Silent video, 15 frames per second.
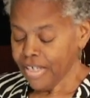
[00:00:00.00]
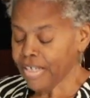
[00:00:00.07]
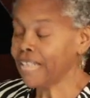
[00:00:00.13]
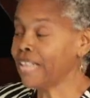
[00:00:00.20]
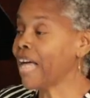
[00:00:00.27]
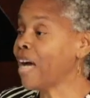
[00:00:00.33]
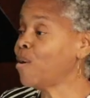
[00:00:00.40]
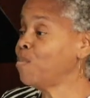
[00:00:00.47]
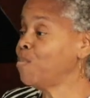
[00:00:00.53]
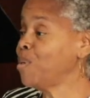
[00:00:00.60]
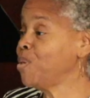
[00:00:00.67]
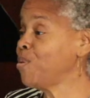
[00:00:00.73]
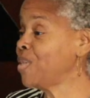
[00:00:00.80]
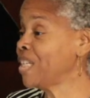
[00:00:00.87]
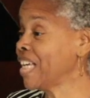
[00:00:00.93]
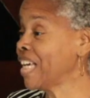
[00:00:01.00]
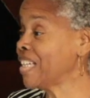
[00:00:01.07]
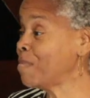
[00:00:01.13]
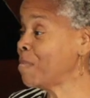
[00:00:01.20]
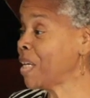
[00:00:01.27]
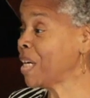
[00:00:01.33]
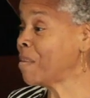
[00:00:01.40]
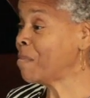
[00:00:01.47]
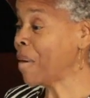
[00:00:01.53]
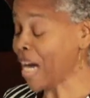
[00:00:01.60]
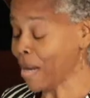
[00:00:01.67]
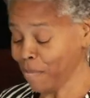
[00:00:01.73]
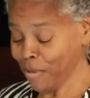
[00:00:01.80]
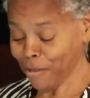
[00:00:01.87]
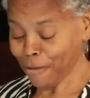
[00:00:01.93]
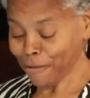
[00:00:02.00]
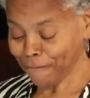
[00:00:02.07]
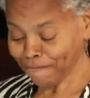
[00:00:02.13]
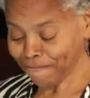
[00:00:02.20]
Loud music has become popular.